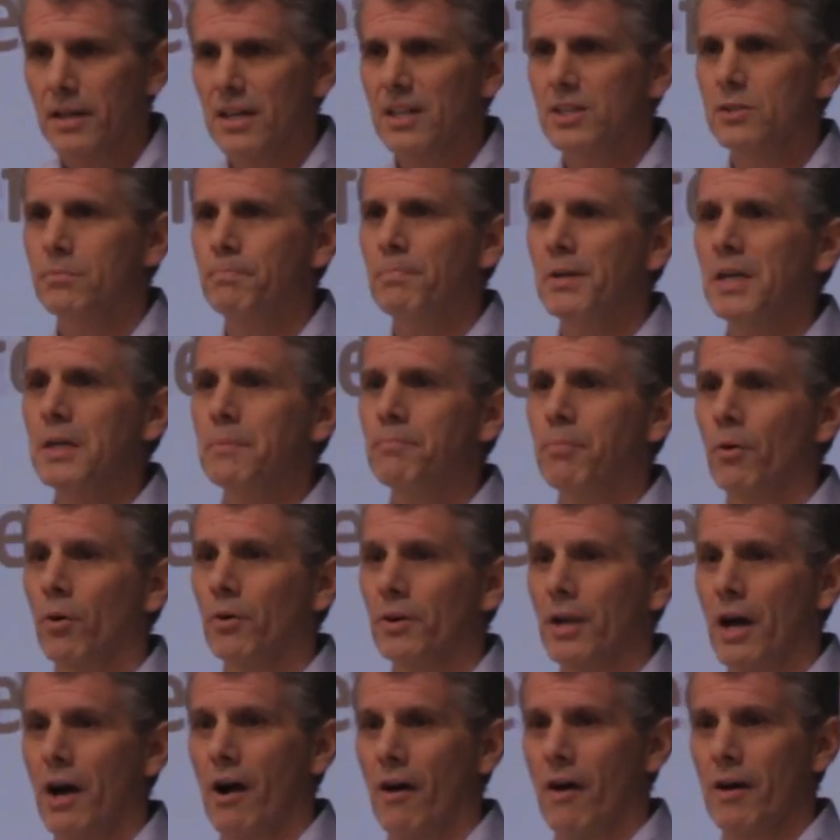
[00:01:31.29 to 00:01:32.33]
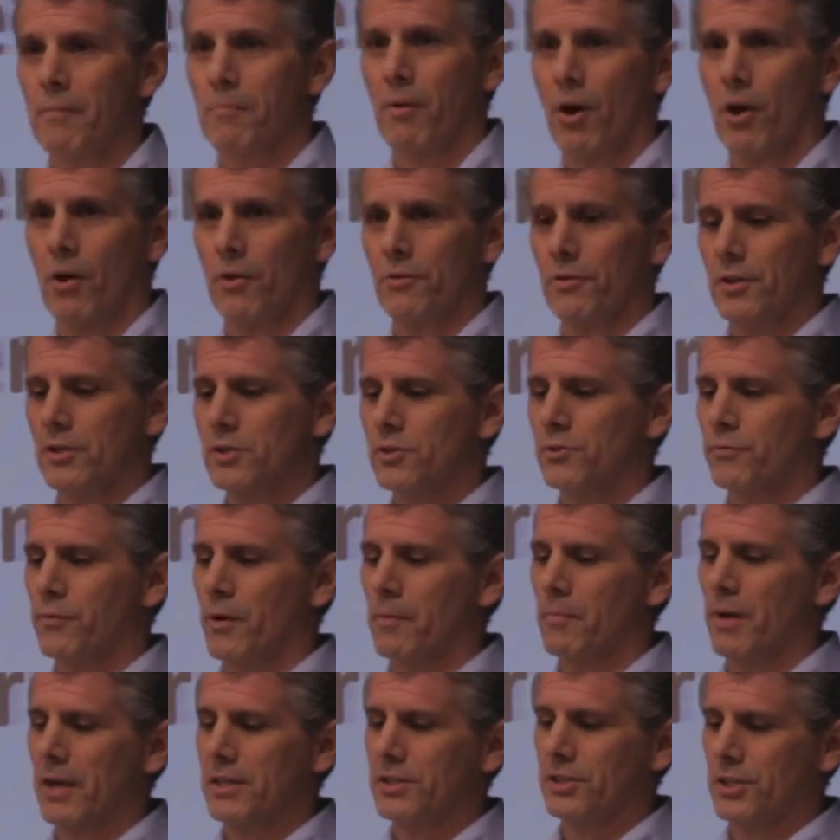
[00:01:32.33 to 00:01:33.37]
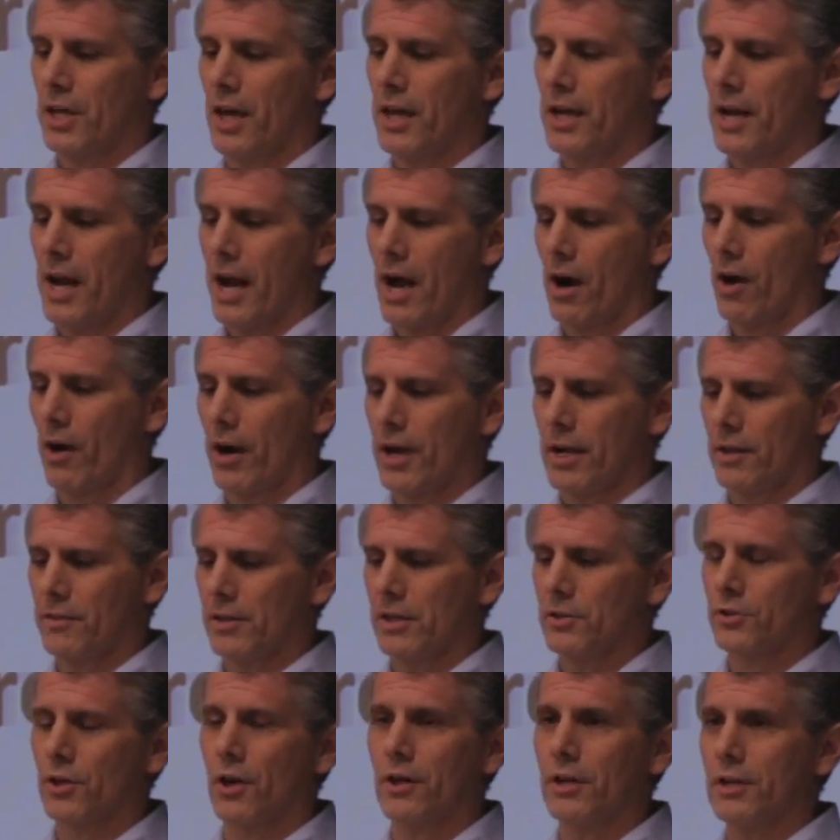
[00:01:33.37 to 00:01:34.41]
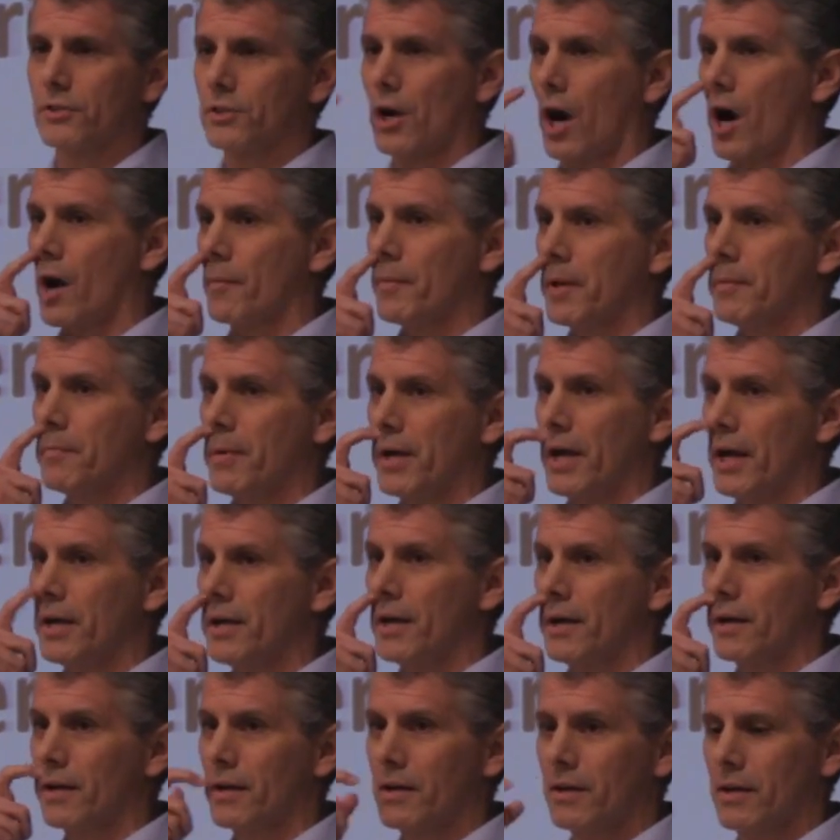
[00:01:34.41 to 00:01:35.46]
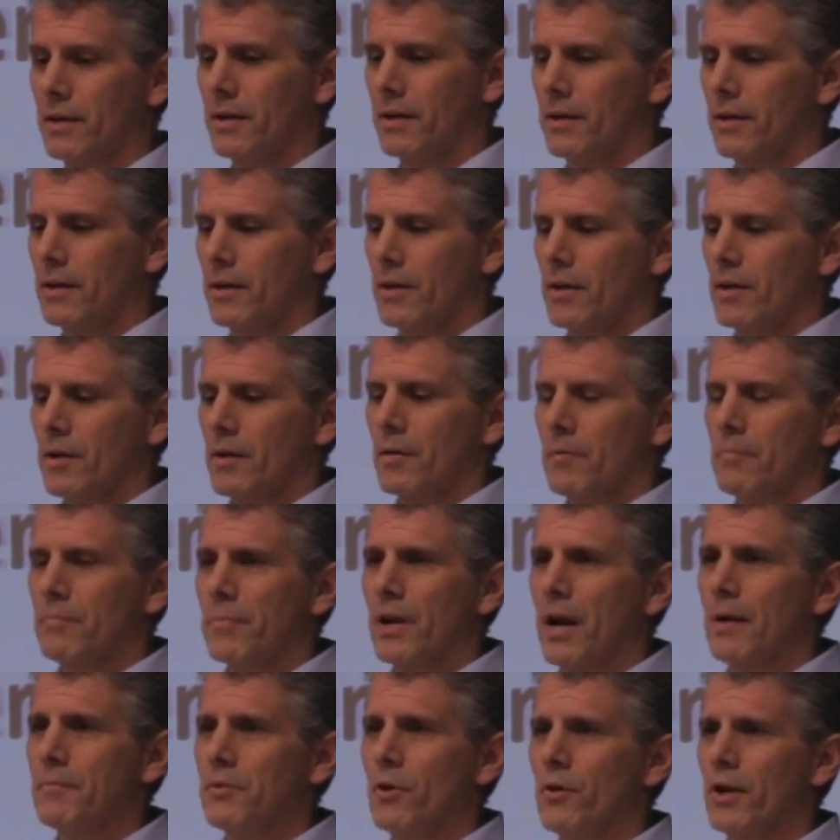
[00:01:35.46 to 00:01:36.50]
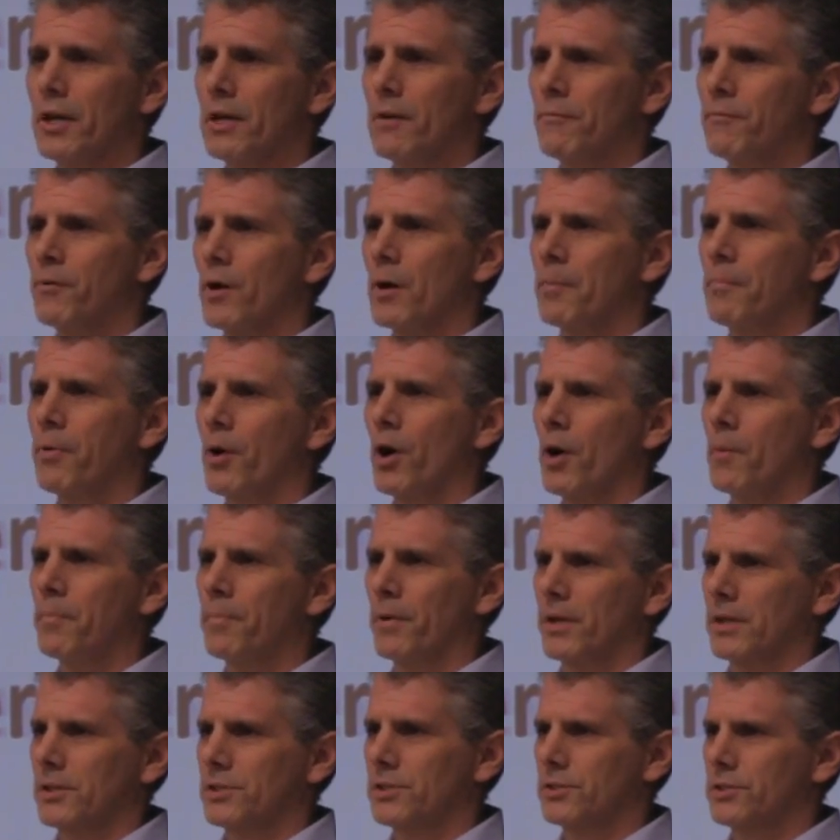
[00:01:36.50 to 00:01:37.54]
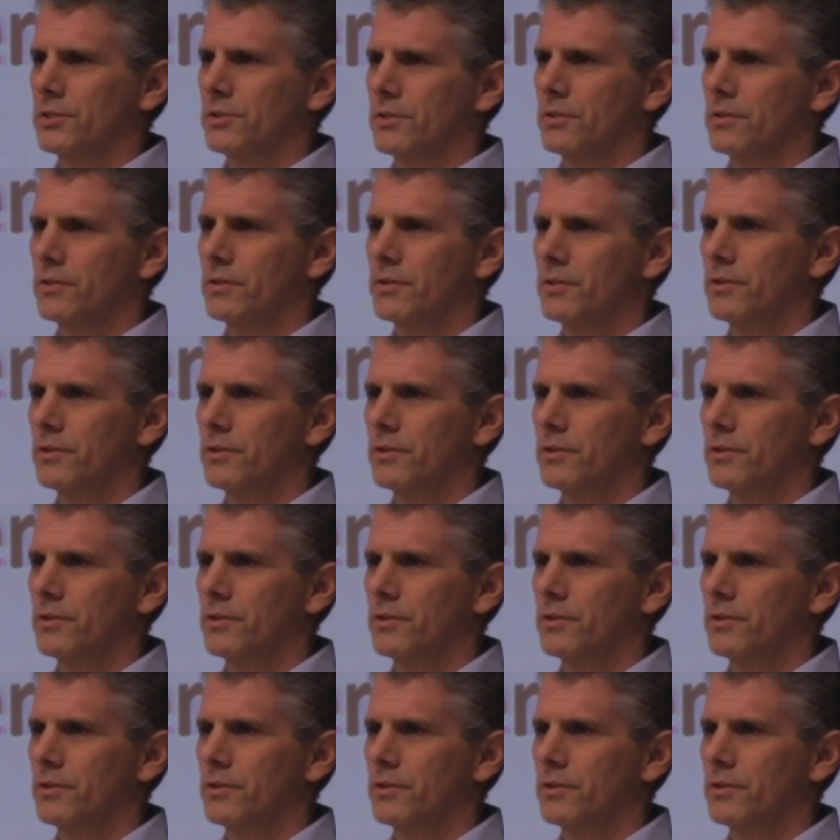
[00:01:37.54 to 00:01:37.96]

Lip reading: is people. Now, I borrowed this for my son, Eric. These are his Army men. But I'm doing it for a purpose.